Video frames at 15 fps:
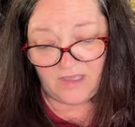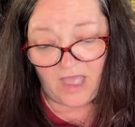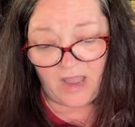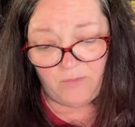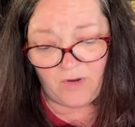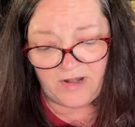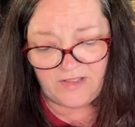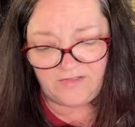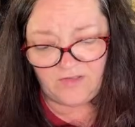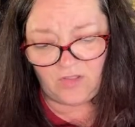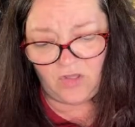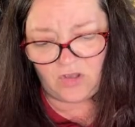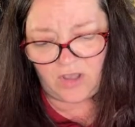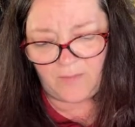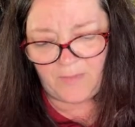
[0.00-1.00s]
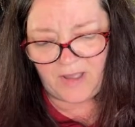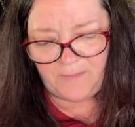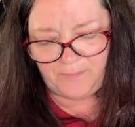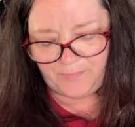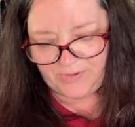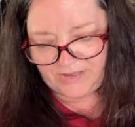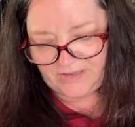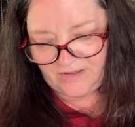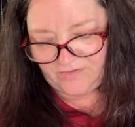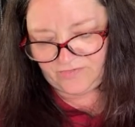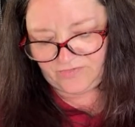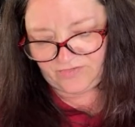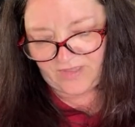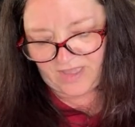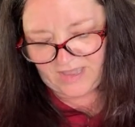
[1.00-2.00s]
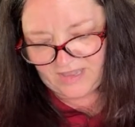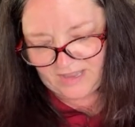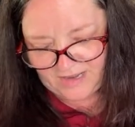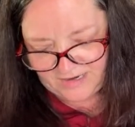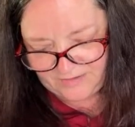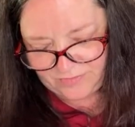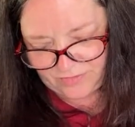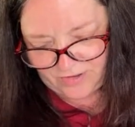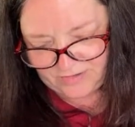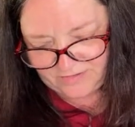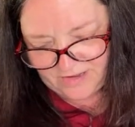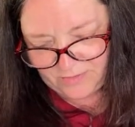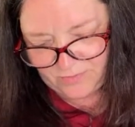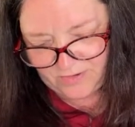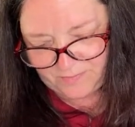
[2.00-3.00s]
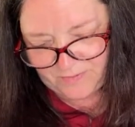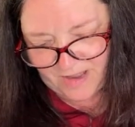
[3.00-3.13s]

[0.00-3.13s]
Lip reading: I wanted to look them up because I thought they would.